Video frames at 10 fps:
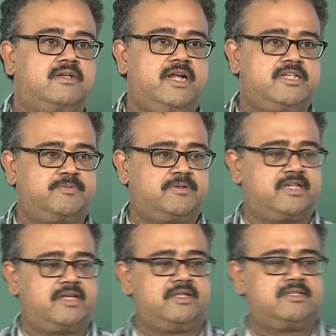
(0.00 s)
right, suppose
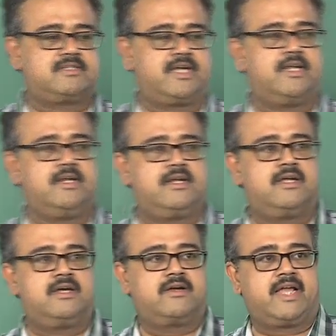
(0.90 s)
this color,
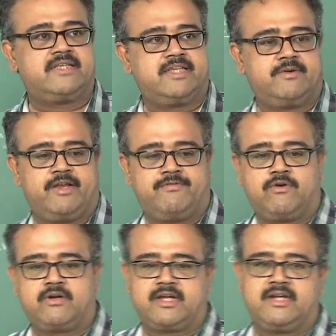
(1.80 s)
okay, I see only
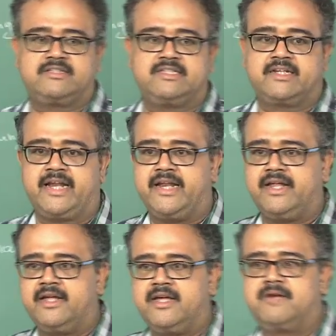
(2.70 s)
4 colors in
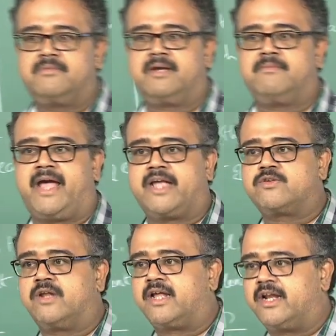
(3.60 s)
training, but my
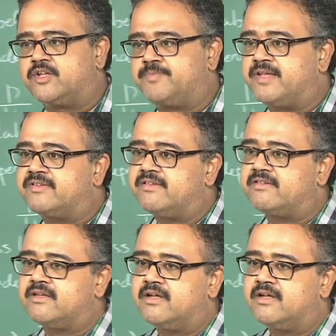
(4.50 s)
actual color space is